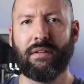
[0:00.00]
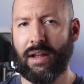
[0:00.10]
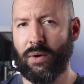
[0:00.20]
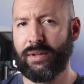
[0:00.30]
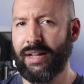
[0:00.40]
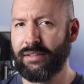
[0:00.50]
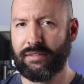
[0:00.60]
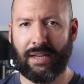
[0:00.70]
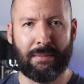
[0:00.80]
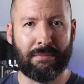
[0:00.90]
Now in that
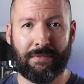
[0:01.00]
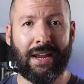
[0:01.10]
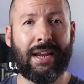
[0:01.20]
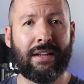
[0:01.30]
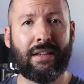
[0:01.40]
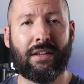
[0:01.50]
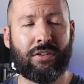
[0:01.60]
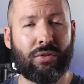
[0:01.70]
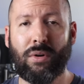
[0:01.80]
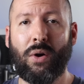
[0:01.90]
same vein, the
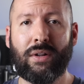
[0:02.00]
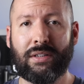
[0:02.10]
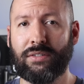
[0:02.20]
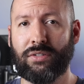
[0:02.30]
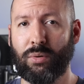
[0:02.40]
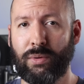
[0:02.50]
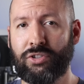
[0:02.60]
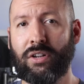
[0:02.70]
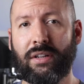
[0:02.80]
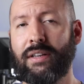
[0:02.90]
Duo at least
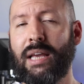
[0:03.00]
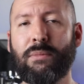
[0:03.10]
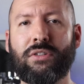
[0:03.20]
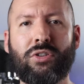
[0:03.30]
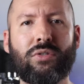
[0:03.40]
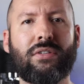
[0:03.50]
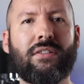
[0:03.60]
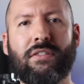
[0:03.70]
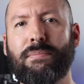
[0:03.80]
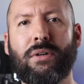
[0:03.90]
originally came with two
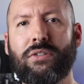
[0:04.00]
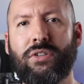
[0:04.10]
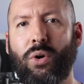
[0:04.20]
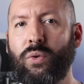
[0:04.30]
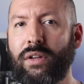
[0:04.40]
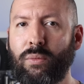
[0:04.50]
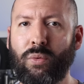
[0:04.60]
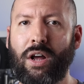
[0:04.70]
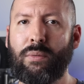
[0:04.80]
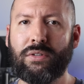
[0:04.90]
sets of burrs and only
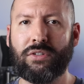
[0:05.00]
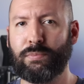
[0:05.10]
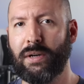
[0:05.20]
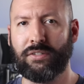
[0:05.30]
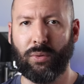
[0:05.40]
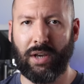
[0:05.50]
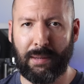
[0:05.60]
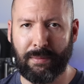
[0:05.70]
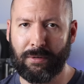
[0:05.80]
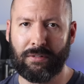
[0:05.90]
one was espresso
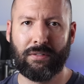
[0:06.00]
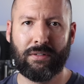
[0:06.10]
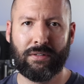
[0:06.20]
capable